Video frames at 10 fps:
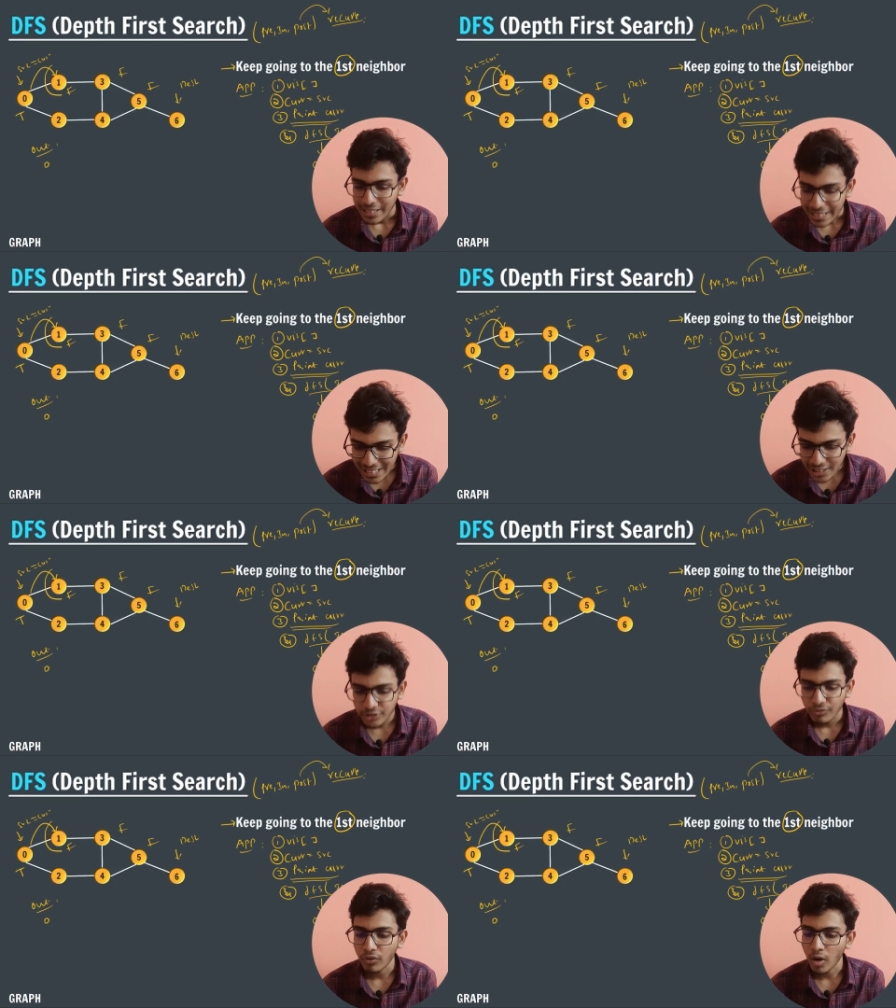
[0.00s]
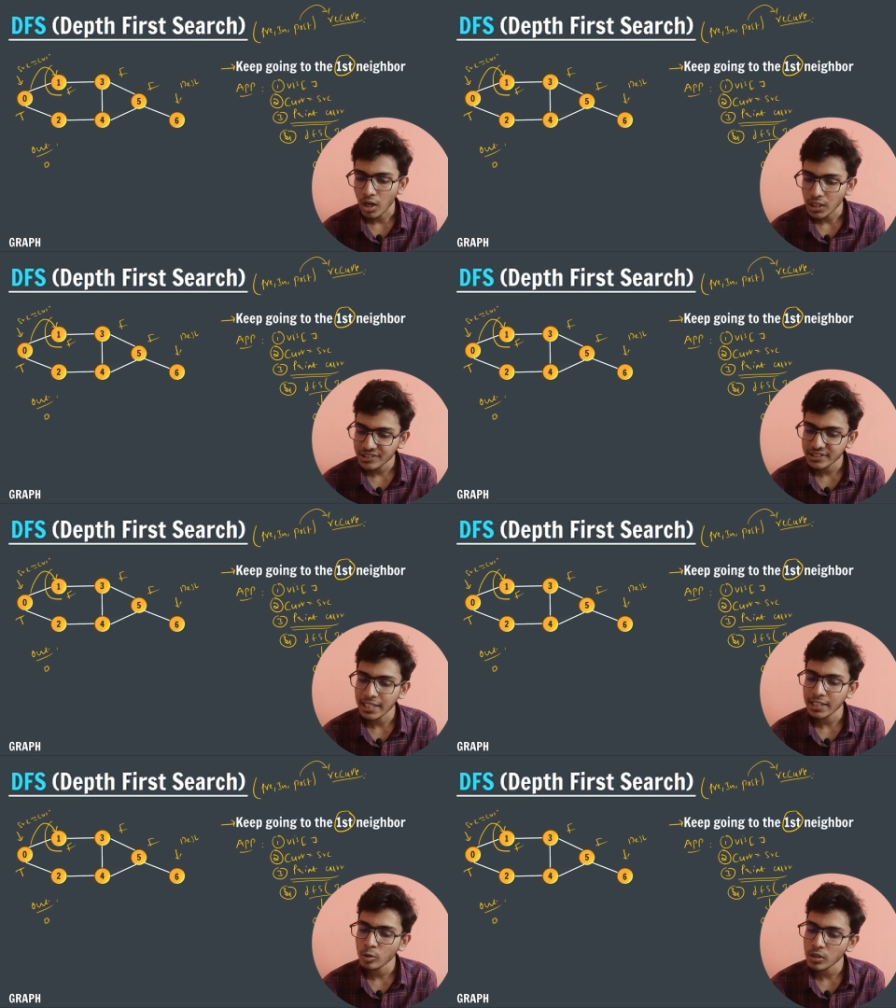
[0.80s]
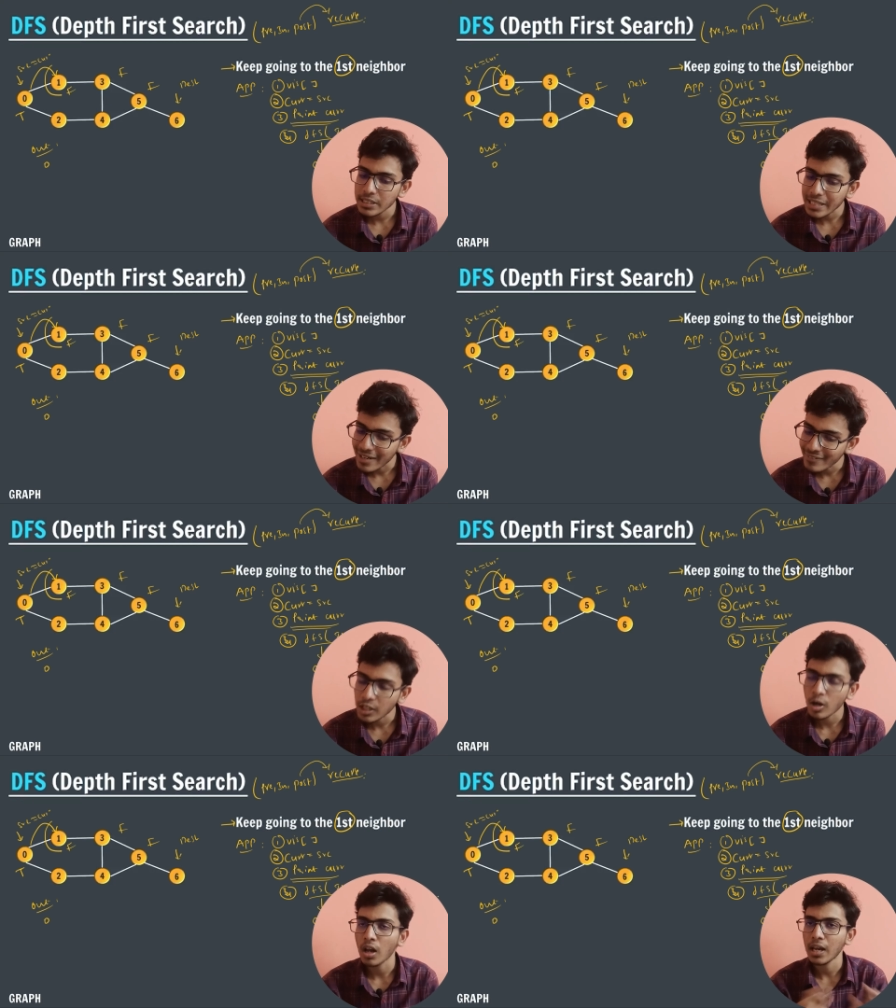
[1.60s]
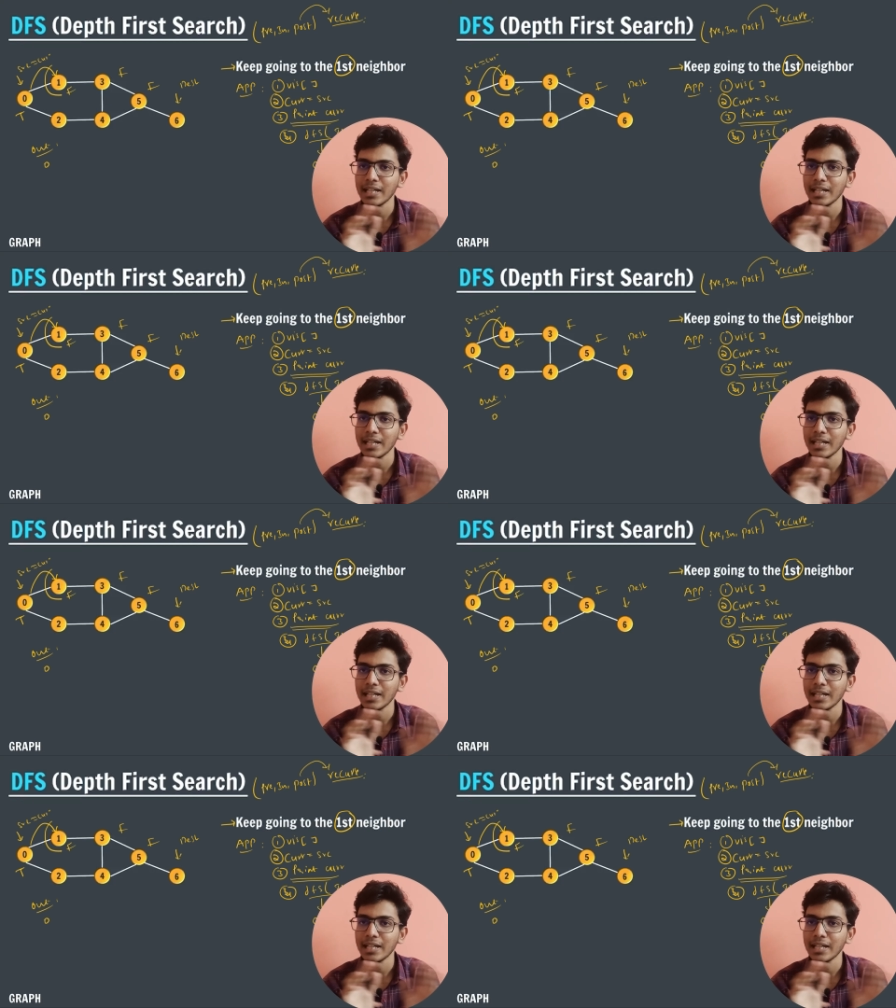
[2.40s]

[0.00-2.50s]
is false, then and only I will call,